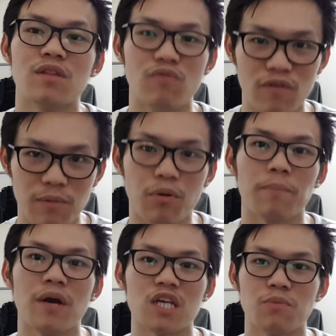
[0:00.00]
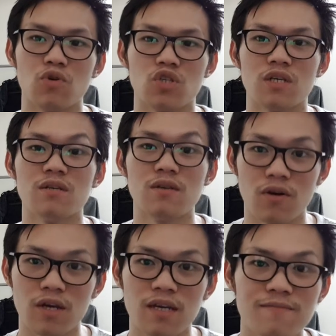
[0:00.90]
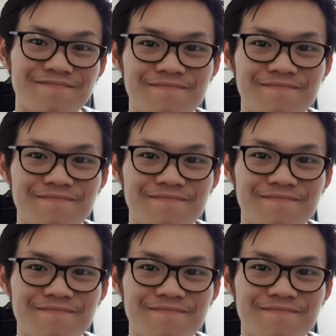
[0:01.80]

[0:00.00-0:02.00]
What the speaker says: with a proper exposure. Okay,